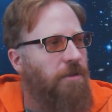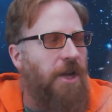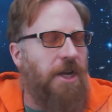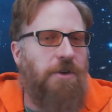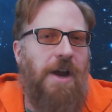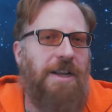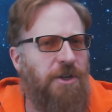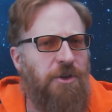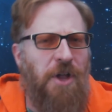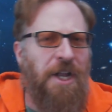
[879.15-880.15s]
I'm like, great.
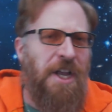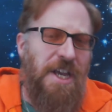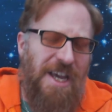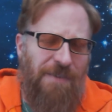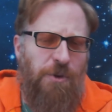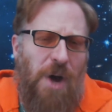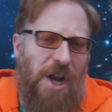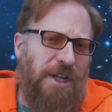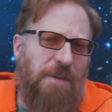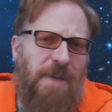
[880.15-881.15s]
And they're like, if you
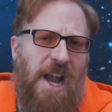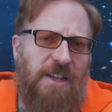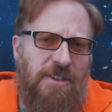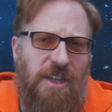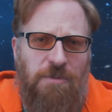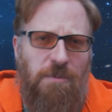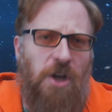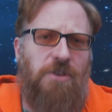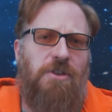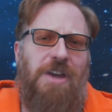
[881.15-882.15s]
want to come back in 6
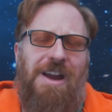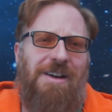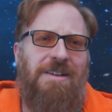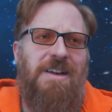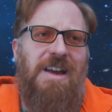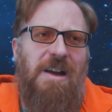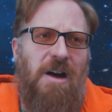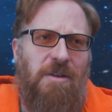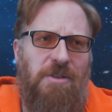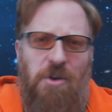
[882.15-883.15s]
months, you can.
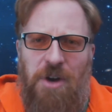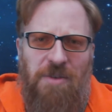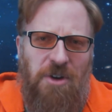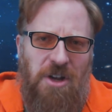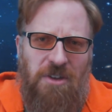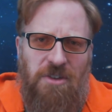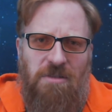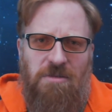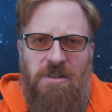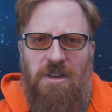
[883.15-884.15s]
No one ever does, though.